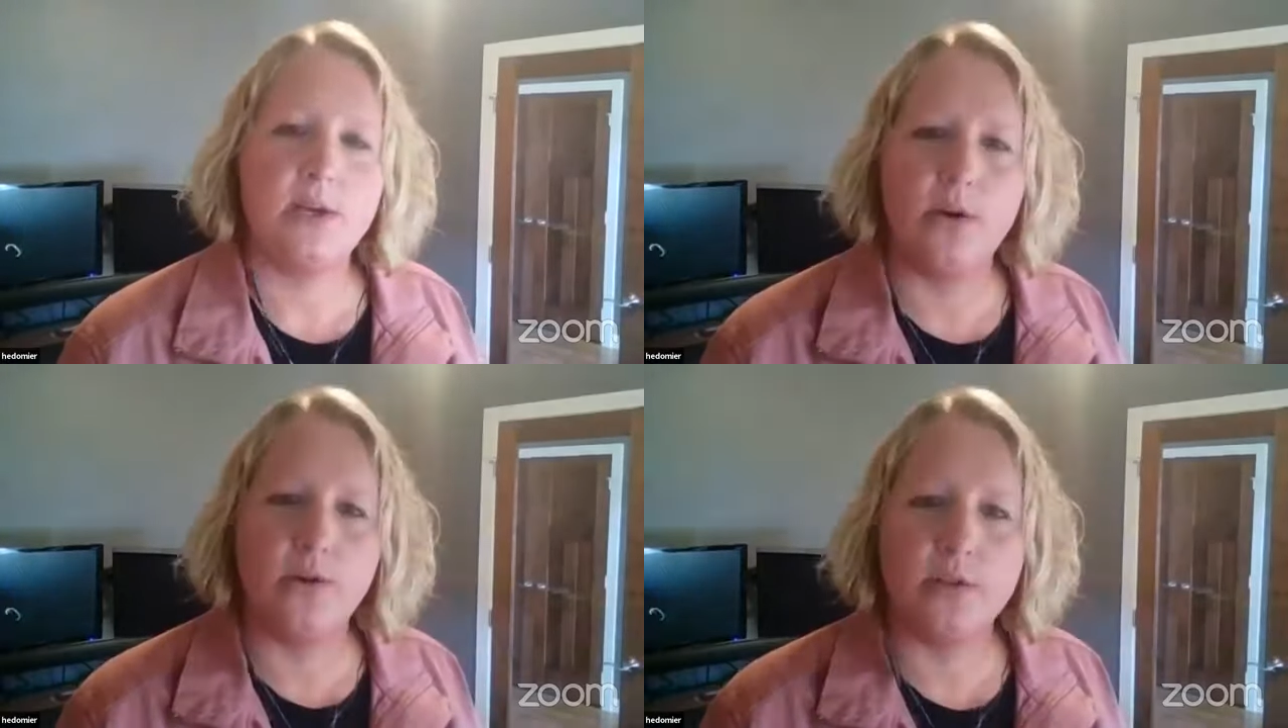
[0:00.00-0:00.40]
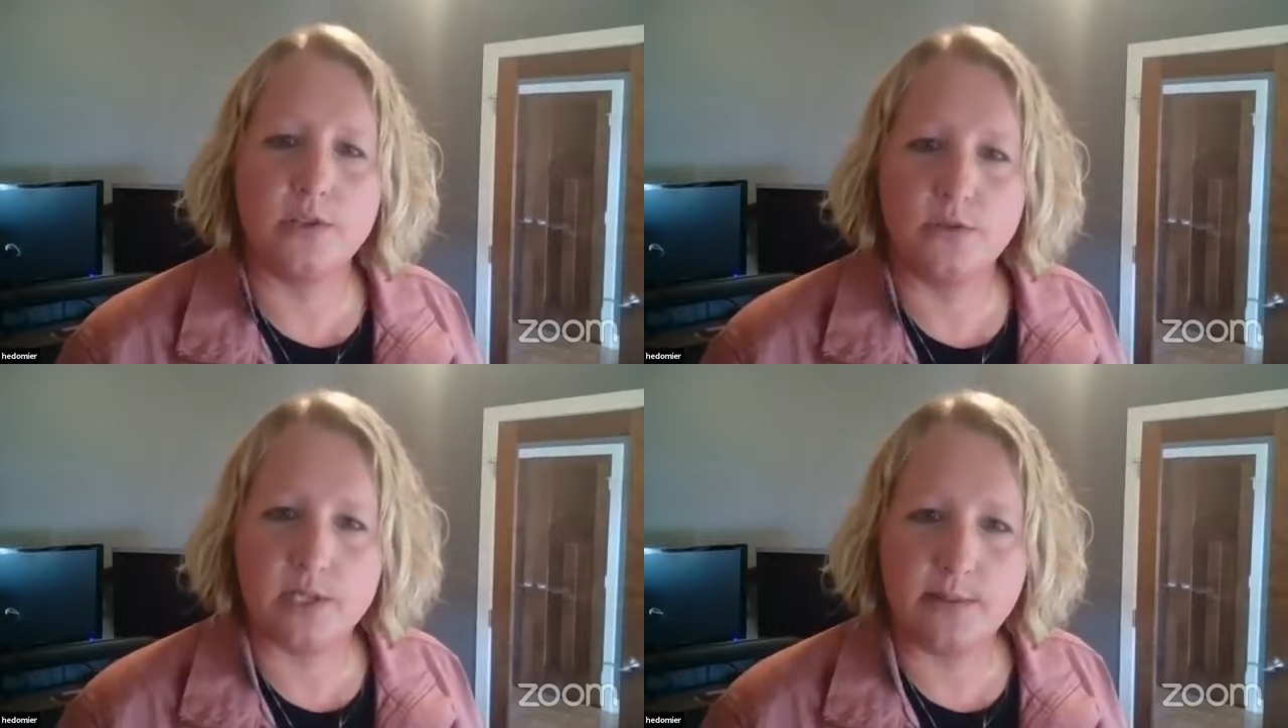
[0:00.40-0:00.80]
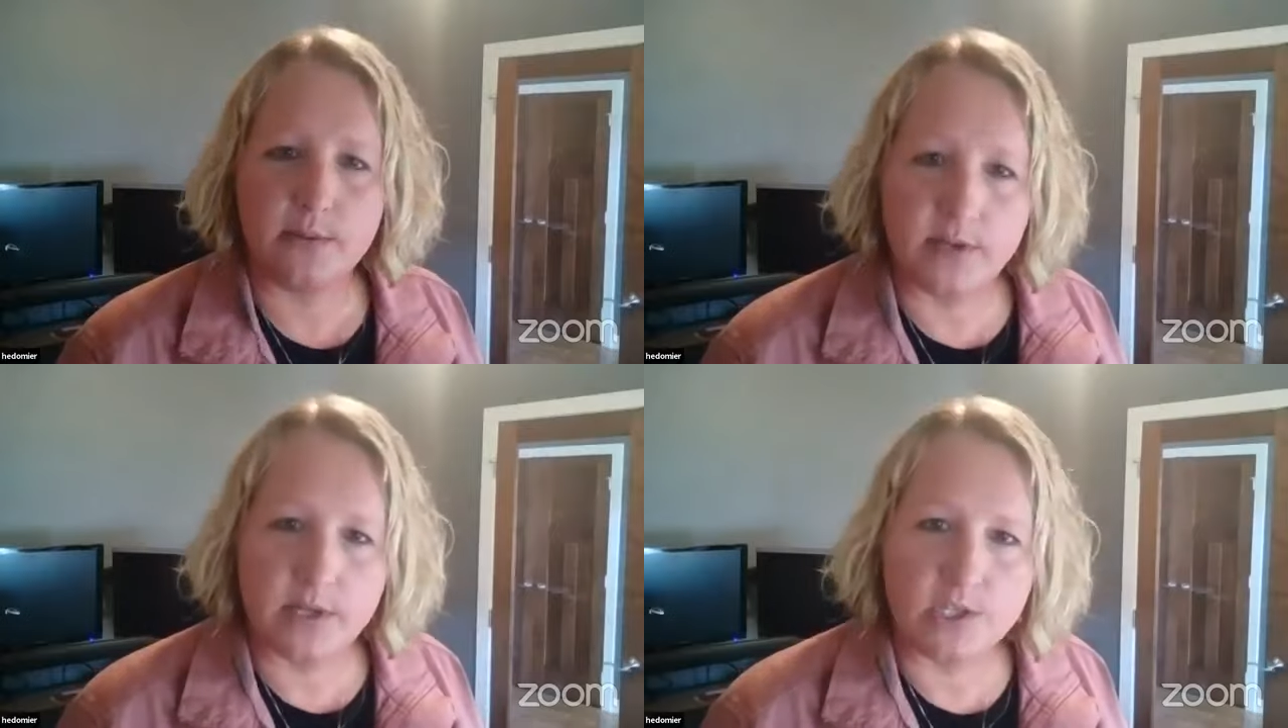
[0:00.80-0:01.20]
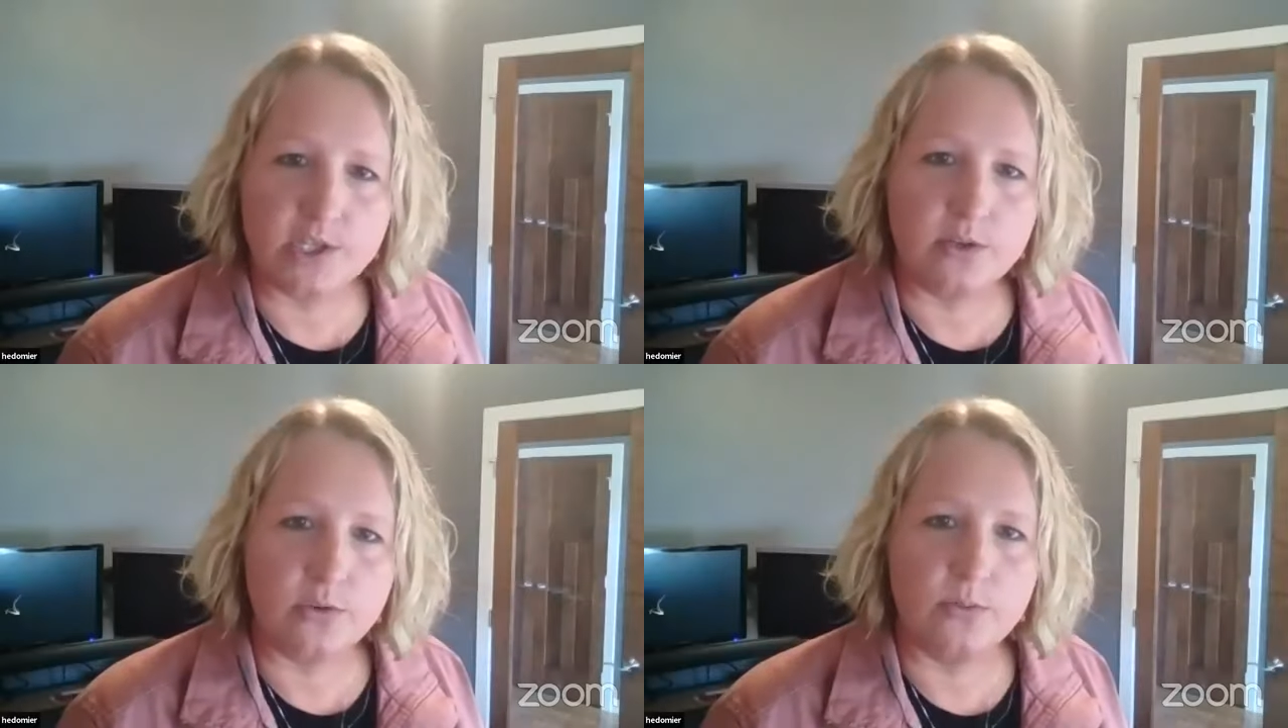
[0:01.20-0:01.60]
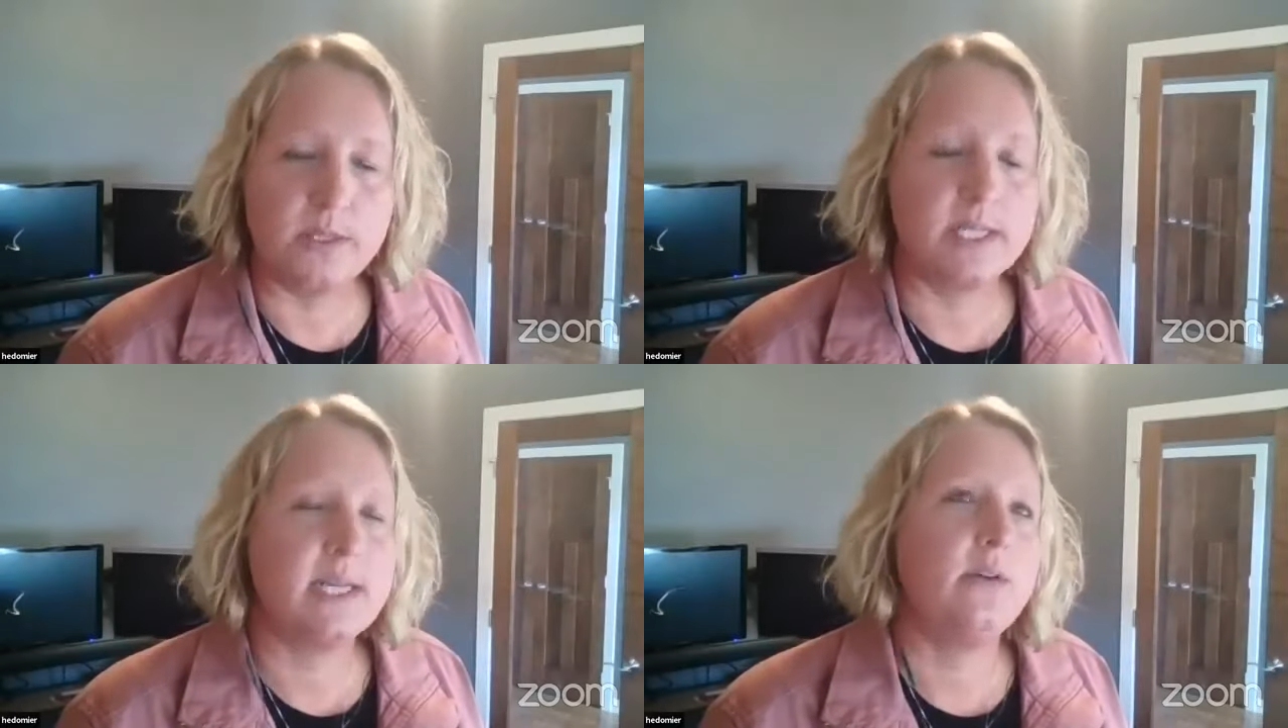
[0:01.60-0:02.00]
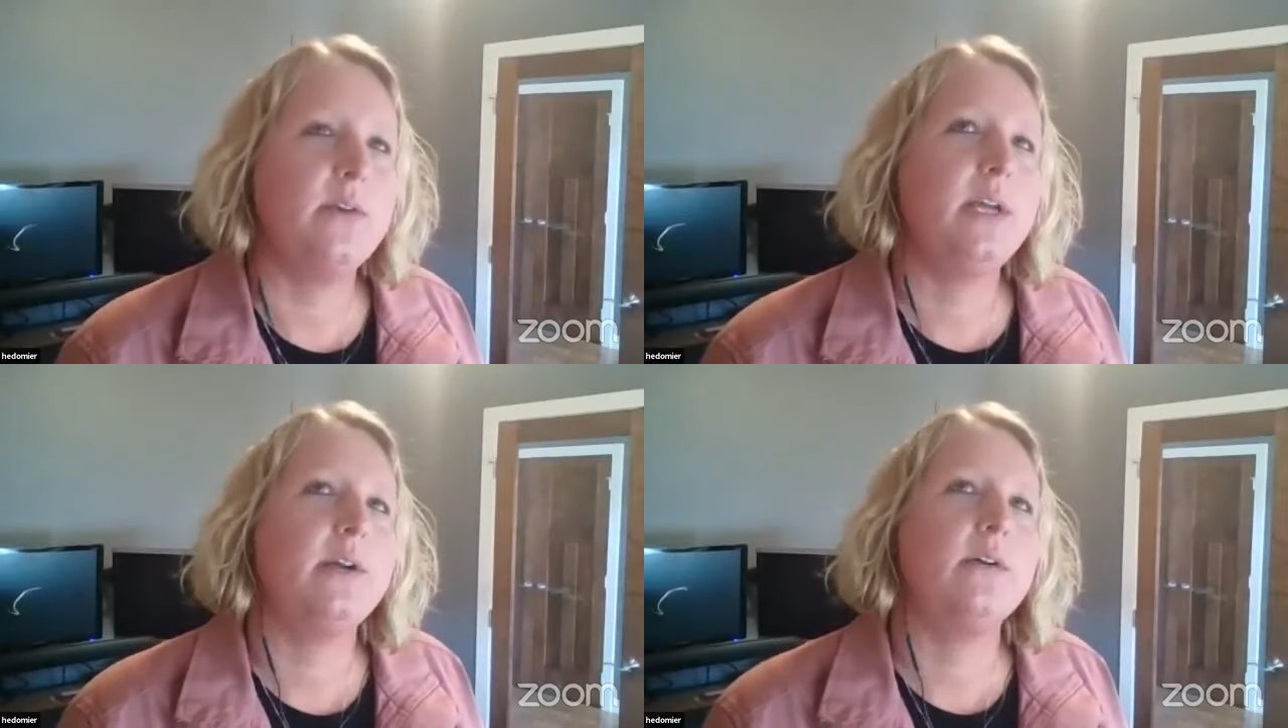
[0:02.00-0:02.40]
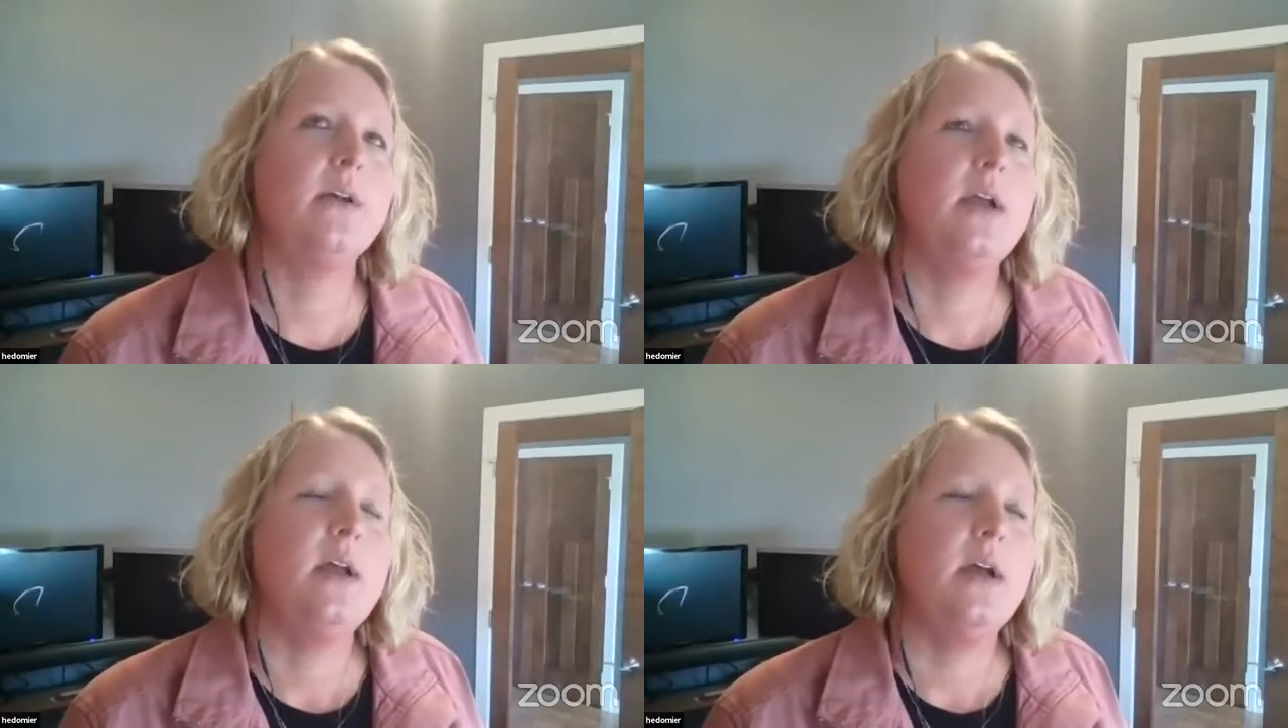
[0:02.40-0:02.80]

health and suicide prevention group in town here.